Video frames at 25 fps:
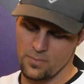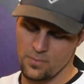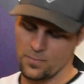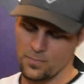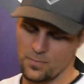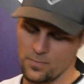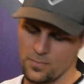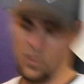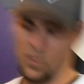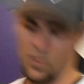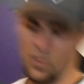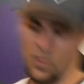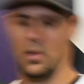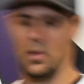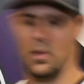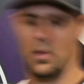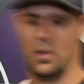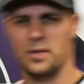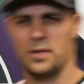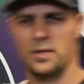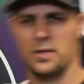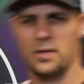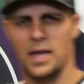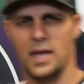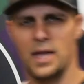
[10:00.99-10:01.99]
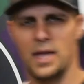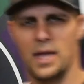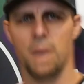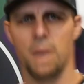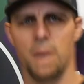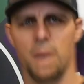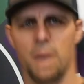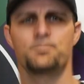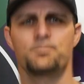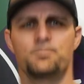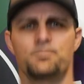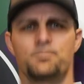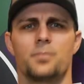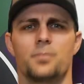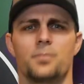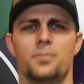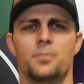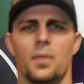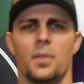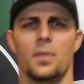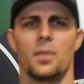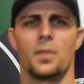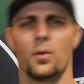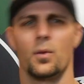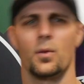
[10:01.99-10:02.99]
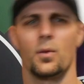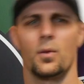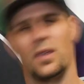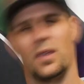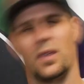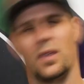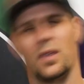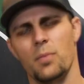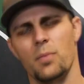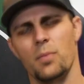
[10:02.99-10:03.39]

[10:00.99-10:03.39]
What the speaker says: we can be on time, and we can keep